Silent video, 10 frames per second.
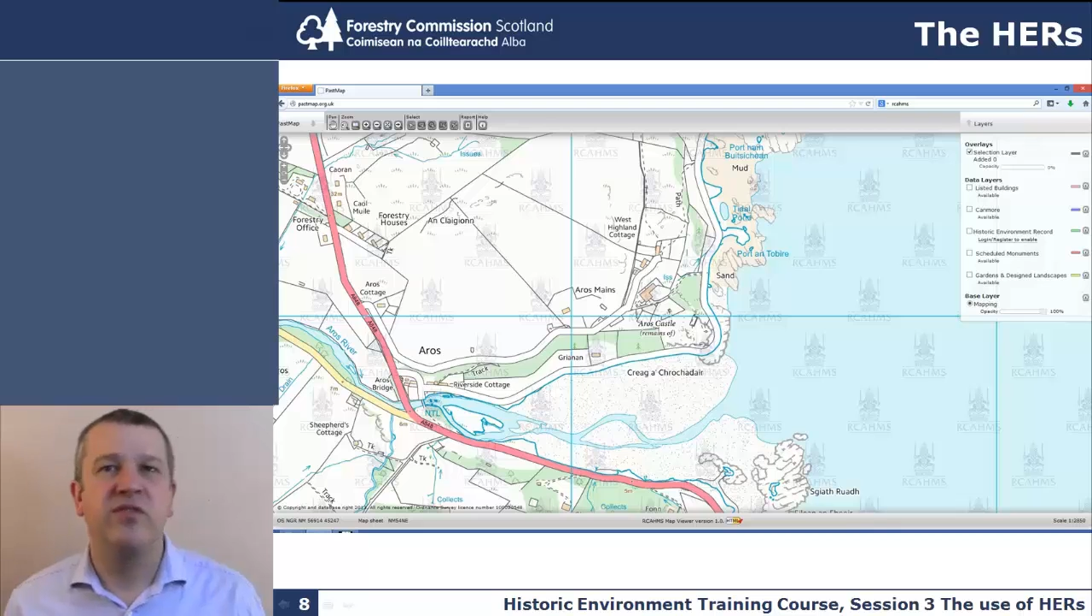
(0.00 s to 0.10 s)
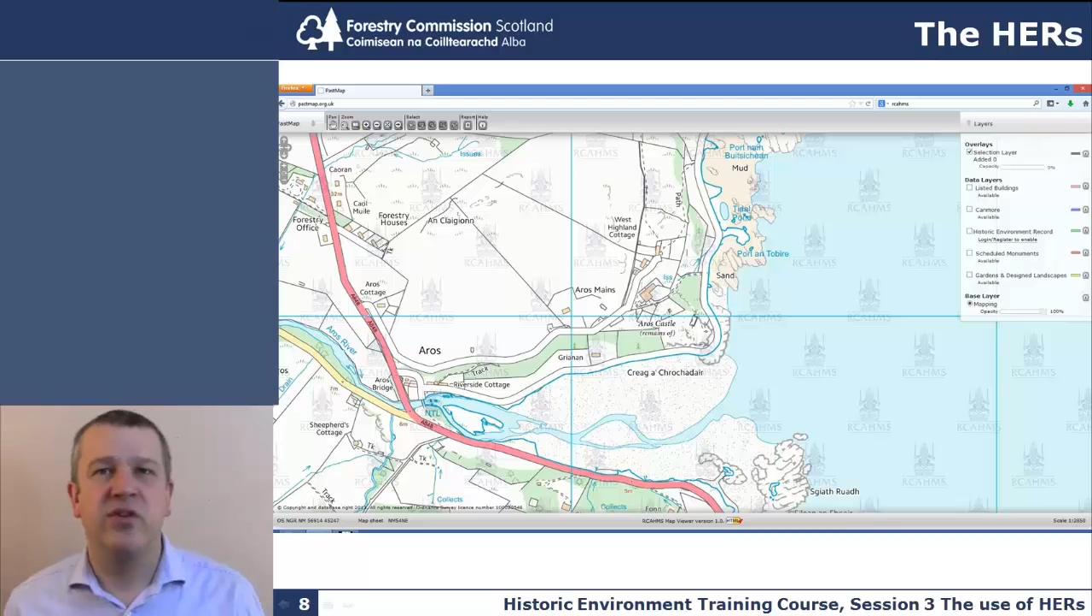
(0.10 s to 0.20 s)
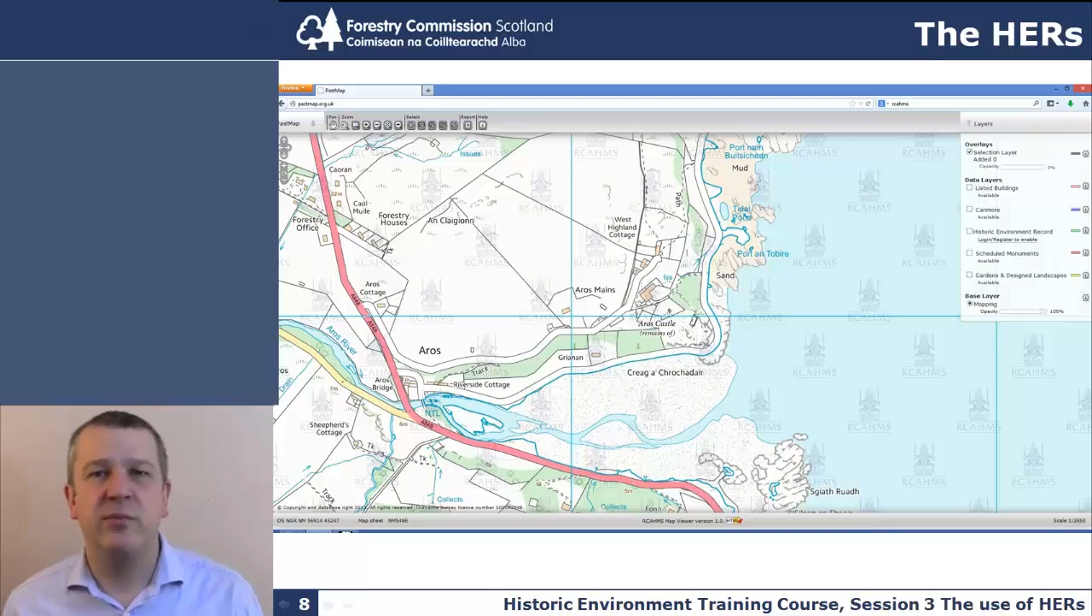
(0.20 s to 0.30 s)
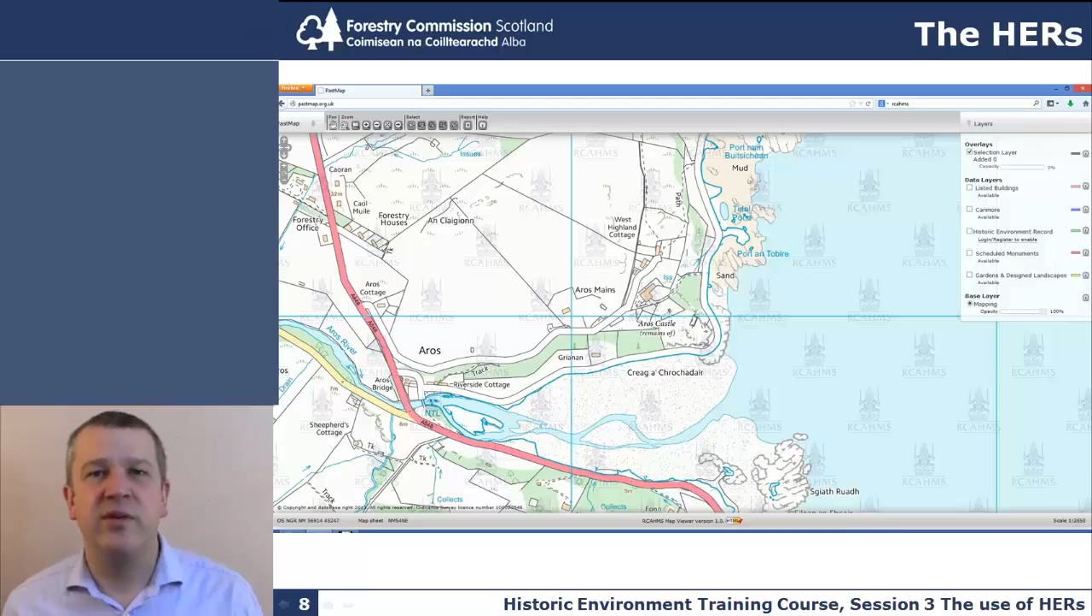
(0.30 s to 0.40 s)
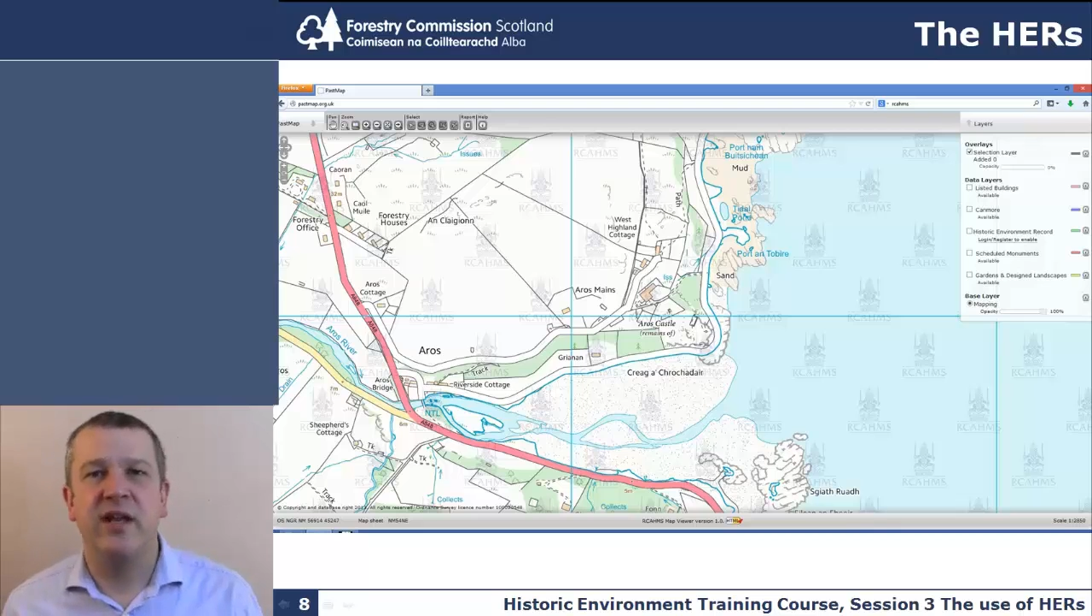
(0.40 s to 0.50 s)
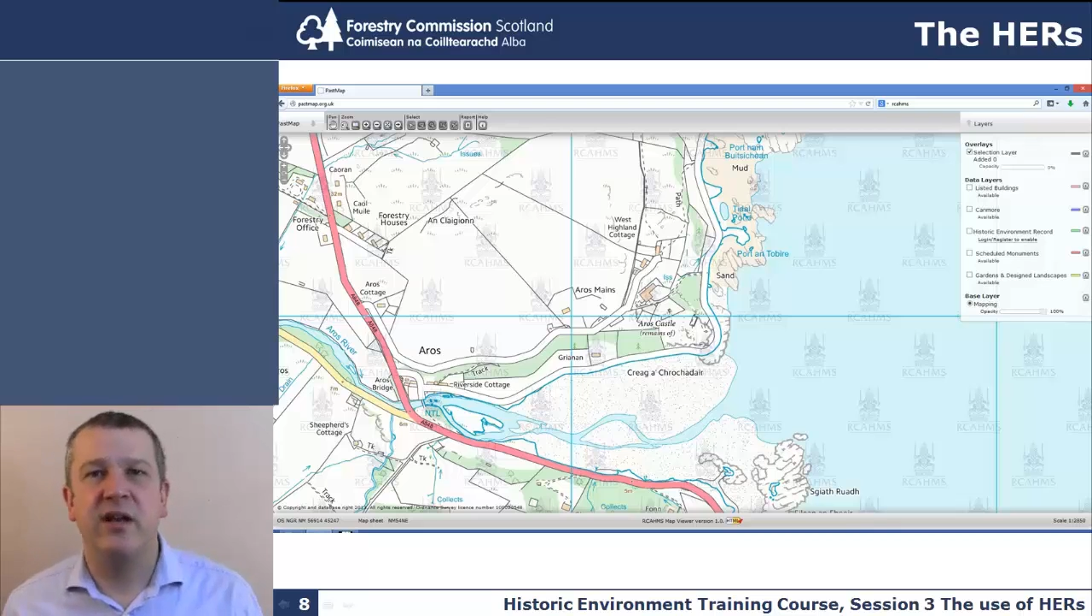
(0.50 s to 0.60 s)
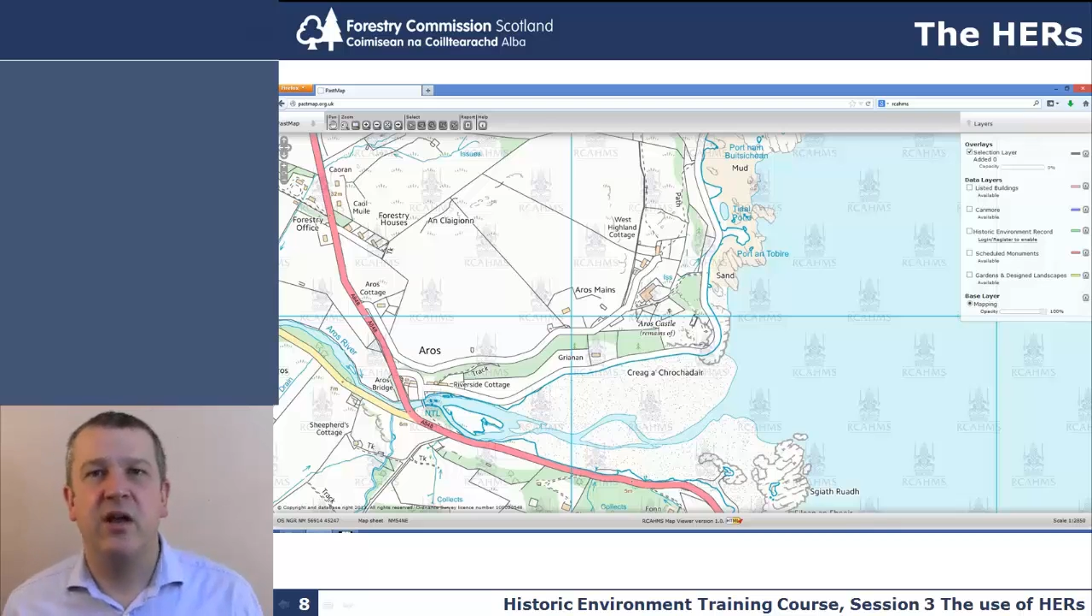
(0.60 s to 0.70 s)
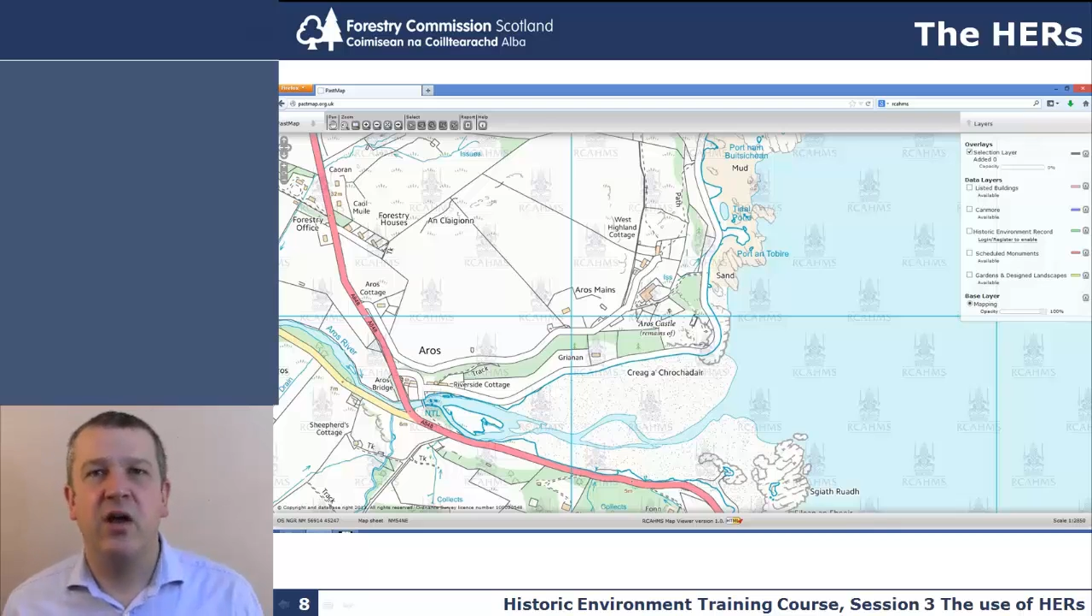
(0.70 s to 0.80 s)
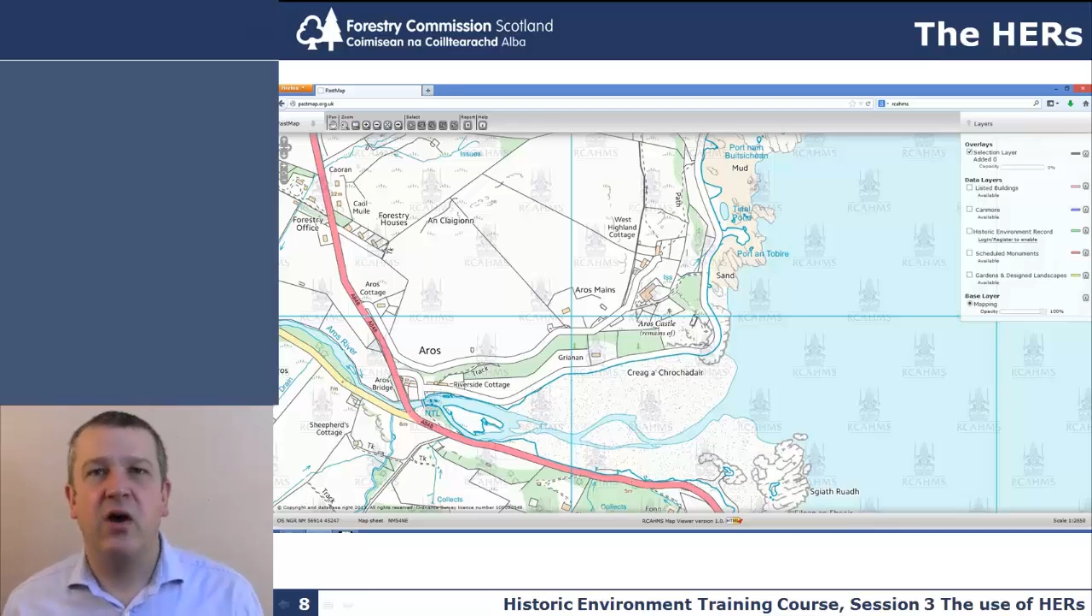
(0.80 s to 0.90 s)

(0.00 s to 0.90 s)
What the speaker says: zoomed in